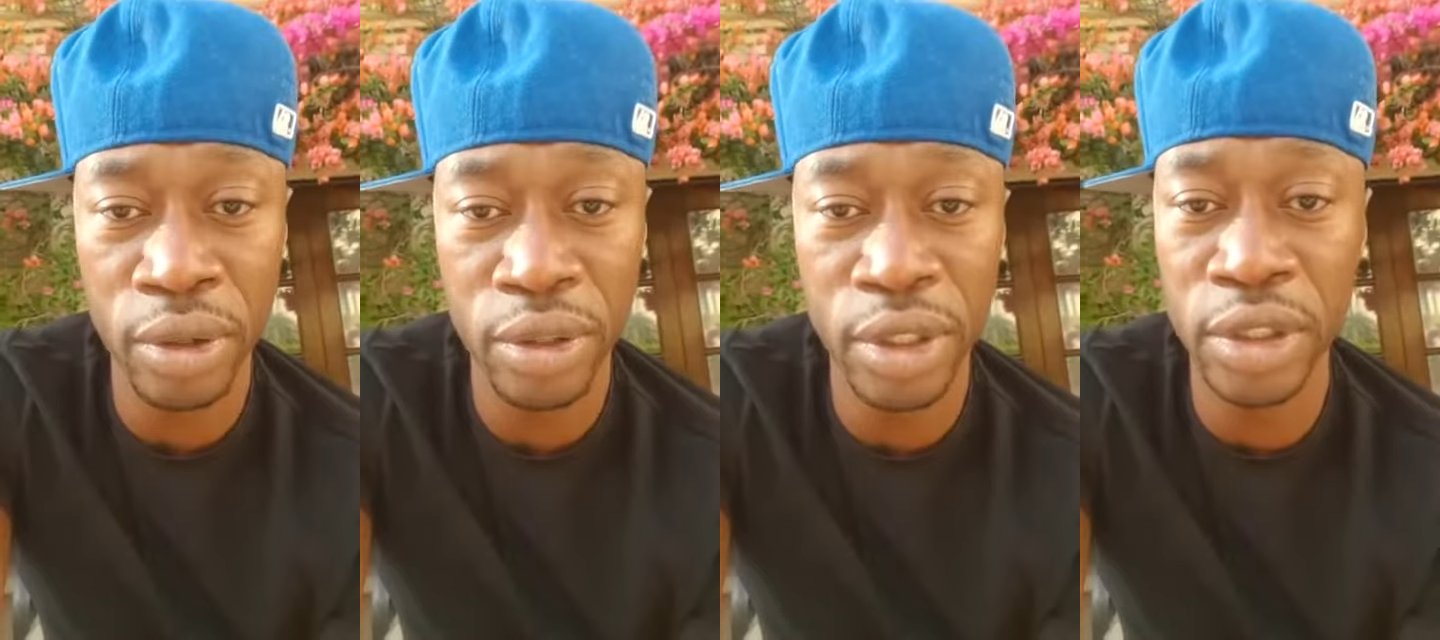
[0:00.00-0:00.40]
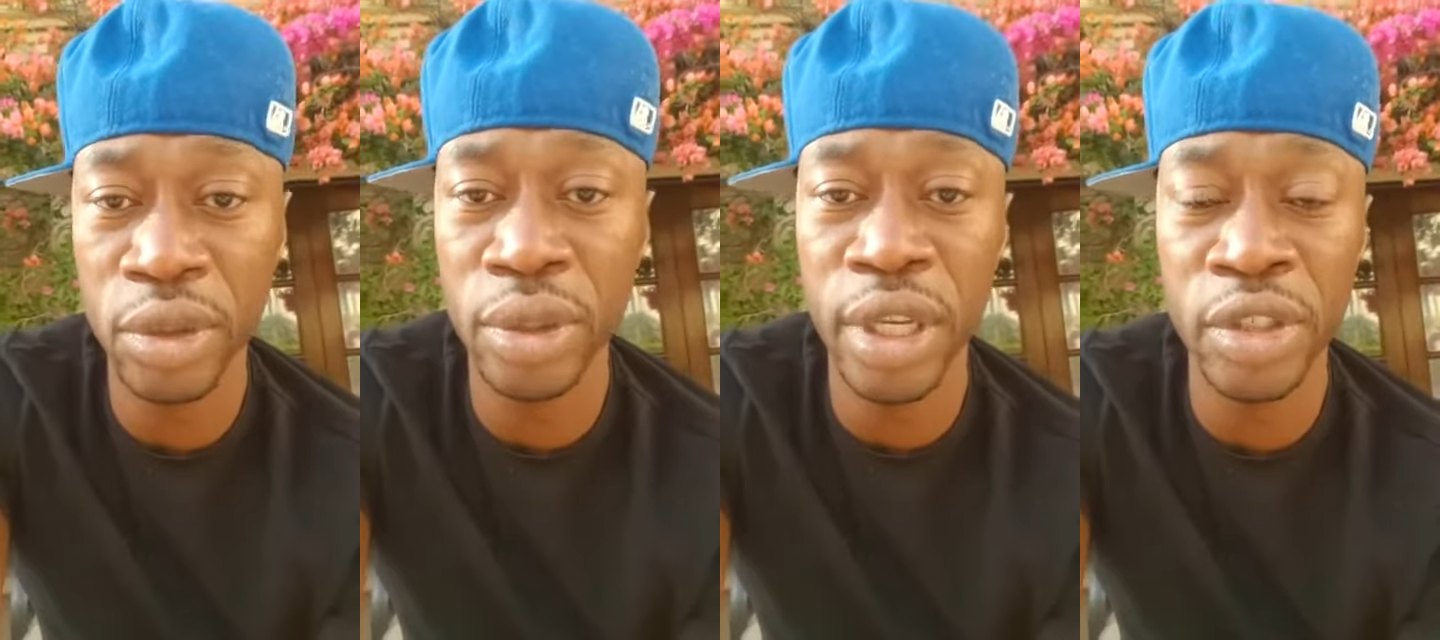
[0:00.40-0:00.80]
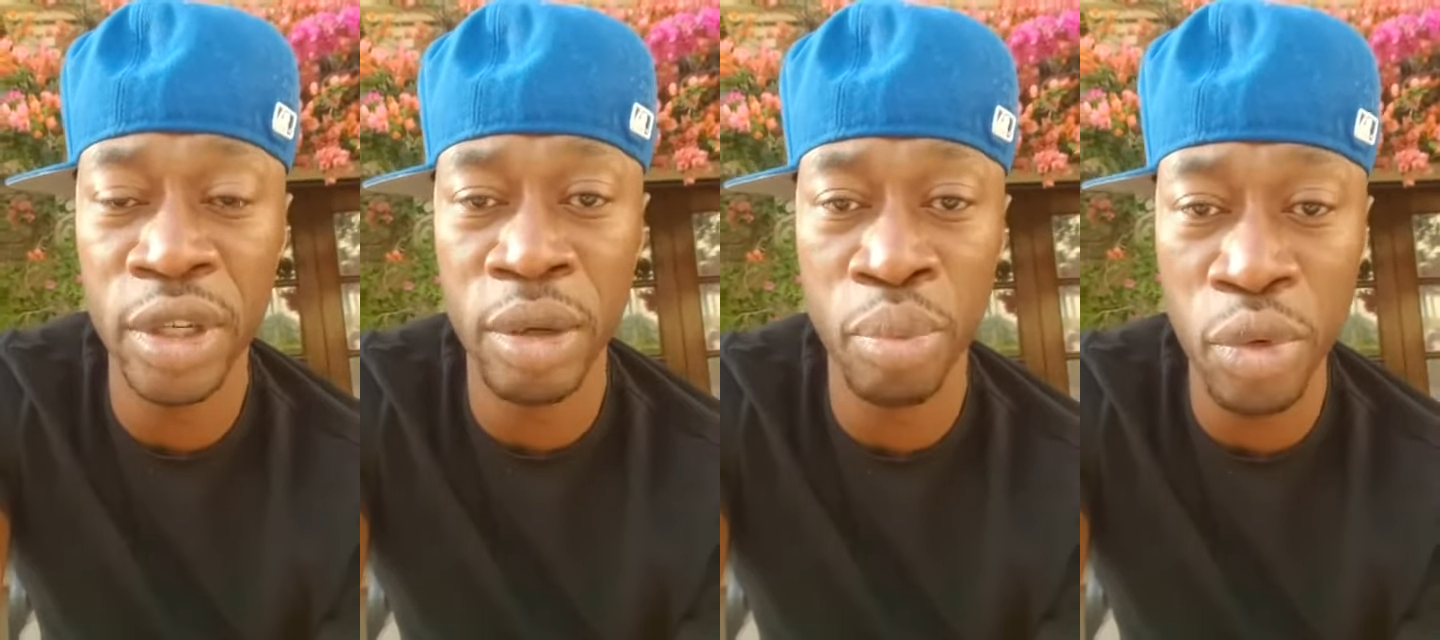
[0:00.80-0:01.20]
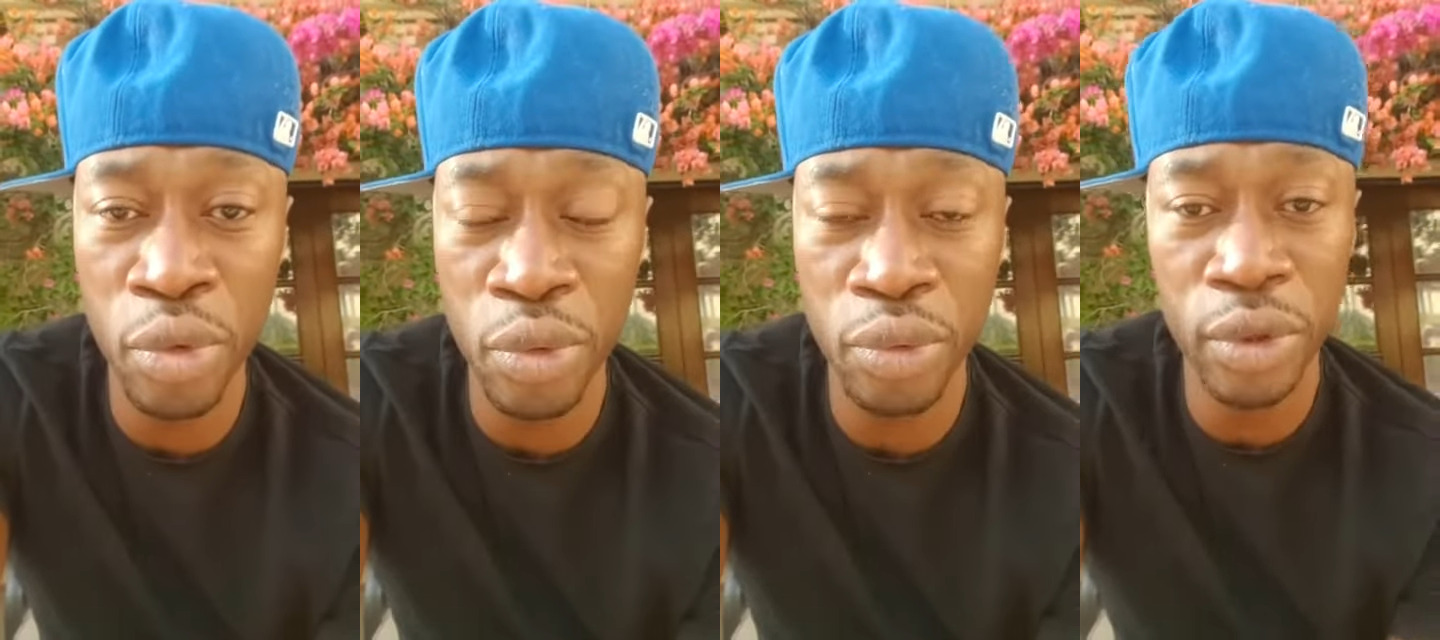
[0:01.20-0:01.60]
seeing to it that you get
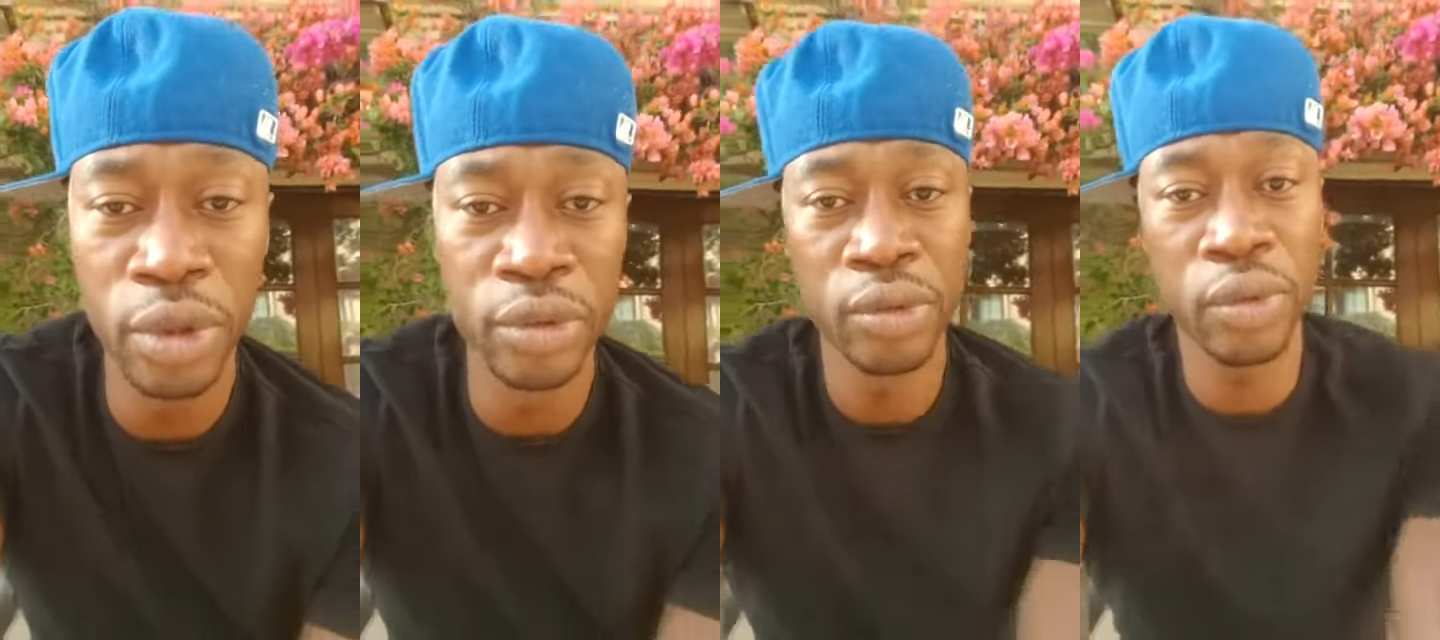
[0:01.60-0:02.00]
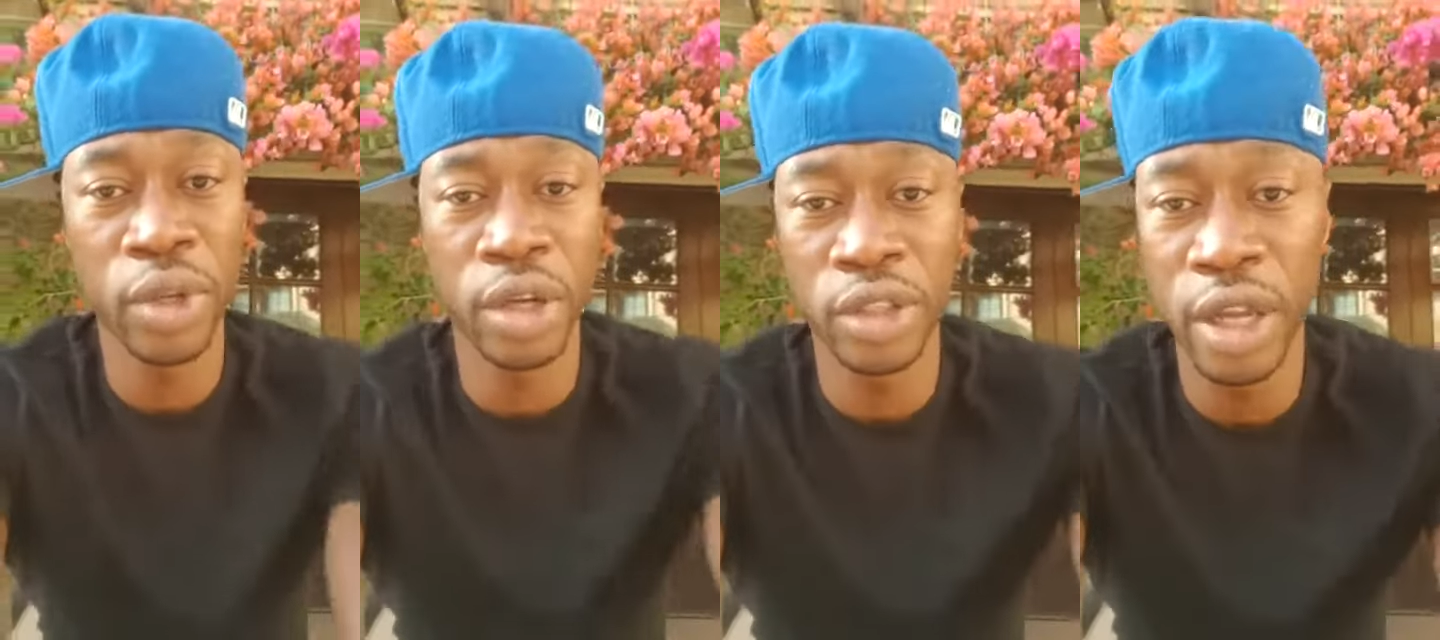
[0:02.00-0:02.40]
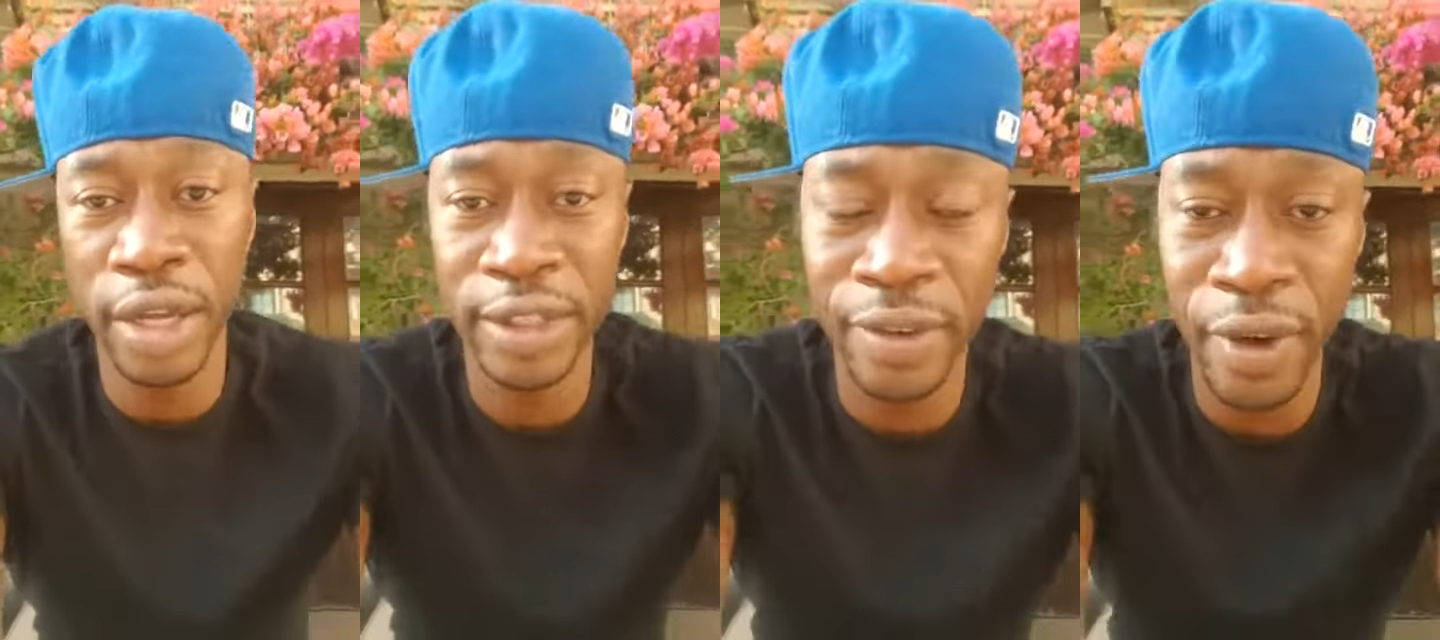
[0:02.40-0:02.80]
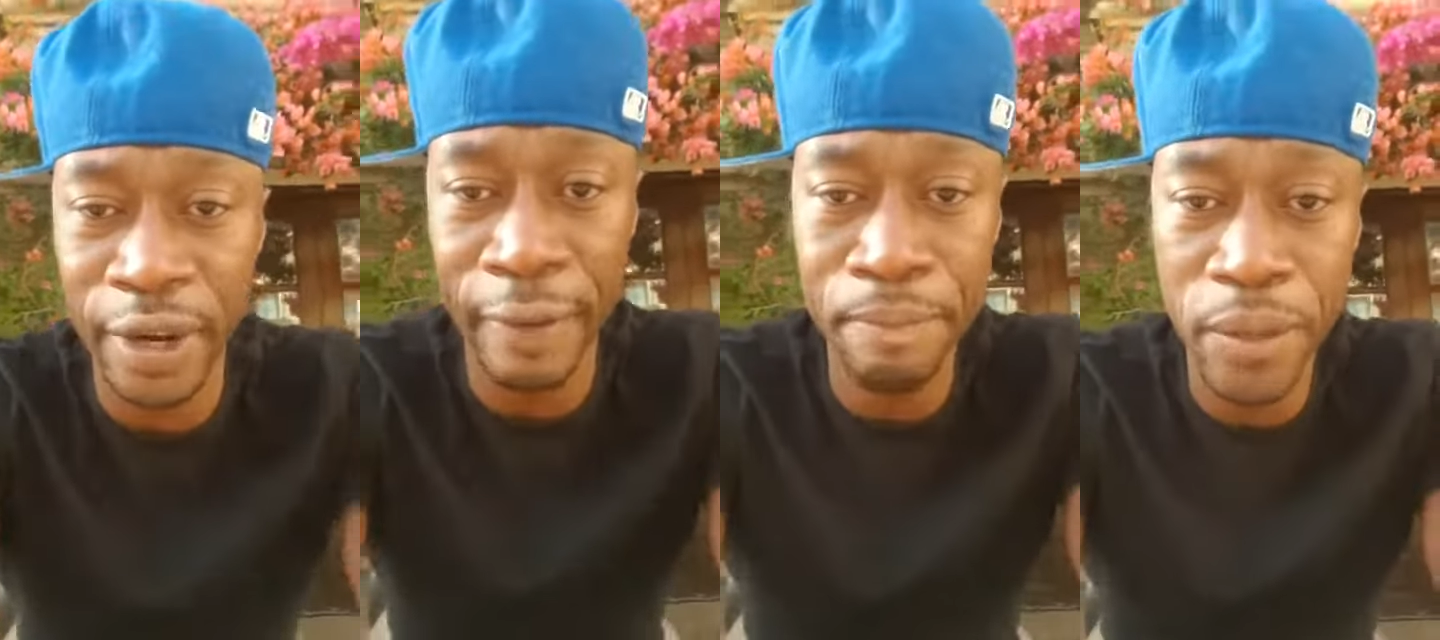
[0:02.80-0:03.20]
approved for larger lines of credit.